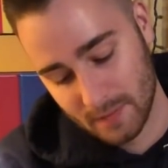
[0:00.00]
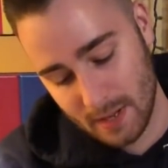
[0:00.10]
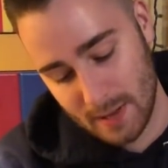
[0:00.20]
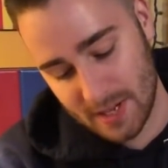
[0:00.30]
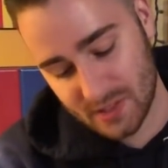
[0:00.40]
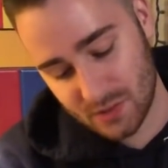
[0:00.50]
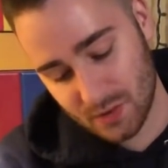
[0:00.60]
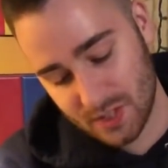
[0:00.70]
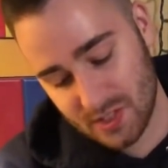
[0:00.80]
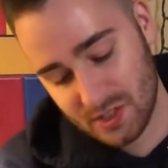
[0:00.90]
It makes things
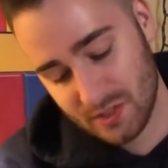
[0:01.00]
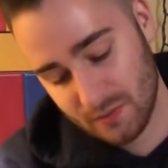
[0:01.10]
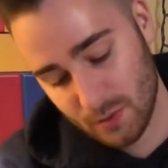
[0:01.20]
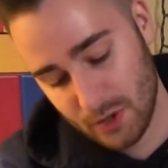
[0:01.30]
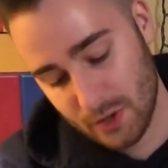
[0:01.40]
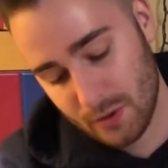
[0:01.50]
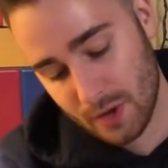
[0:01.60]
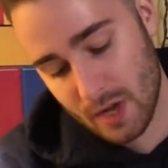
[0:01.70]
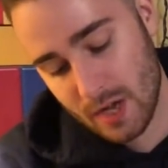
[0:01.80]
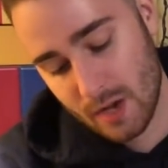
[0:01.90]
really easy for you
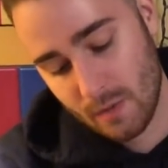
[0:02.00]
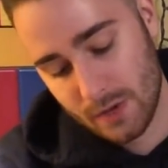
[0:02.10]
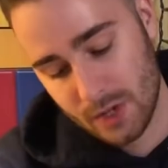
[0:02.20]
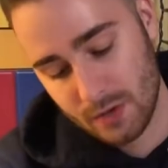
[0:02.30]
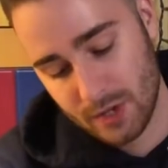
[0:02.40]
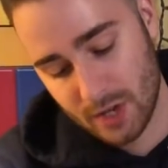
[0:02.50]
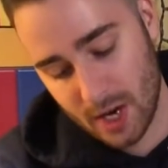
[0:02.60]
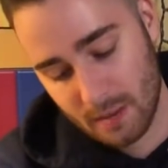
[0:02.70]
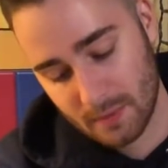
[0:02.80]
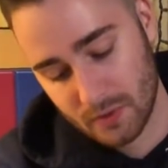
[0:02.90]
when you're doing your
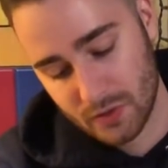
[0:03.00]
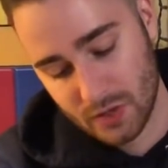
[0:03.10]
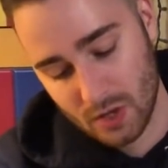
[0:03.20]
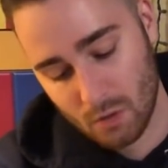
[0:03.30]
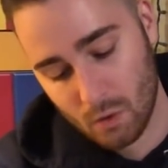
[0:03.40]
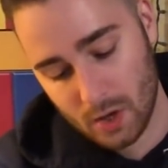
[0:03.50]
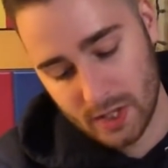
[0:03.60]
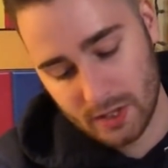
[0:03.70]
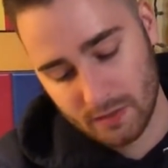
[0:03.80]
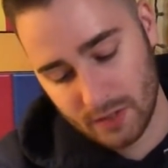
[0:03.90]
combos. 1
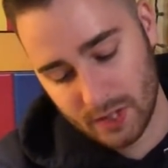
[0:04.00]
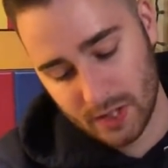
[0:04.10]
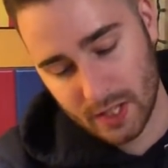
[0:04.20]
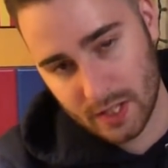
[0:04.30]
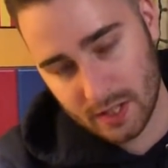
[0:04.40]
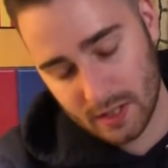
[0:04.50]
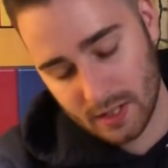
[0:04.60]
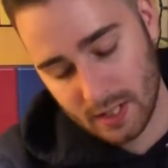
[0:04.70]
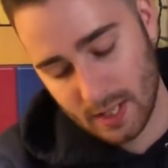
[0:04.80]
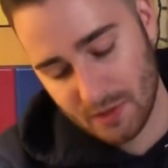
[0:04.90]
didn't really, like,
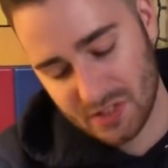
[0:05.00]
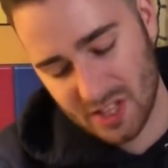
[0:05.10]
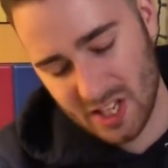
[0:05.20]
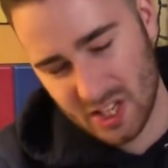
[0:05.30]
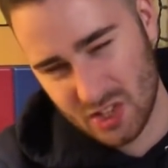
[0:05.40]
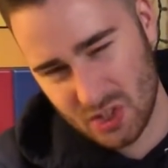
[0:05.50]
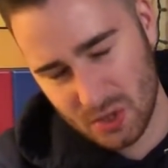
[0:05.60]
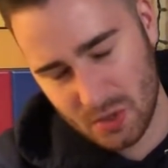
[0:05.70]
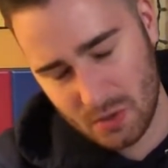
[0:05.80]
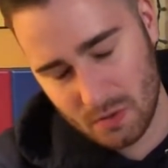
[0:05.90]
it wasn't an
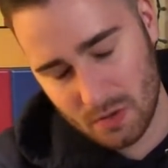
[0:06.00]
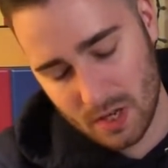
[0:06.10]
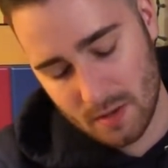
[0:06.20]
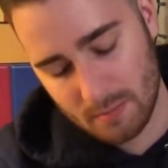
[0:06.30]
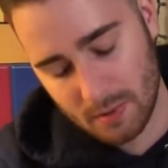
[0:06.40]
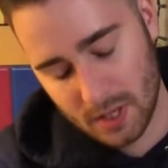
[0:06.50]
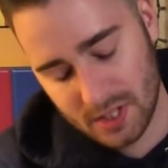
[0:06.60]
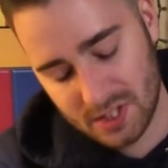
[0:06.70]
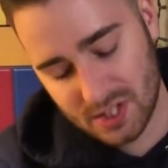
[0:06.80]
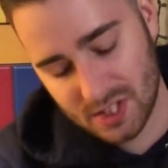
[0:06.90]
issue,
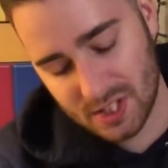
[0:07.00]
but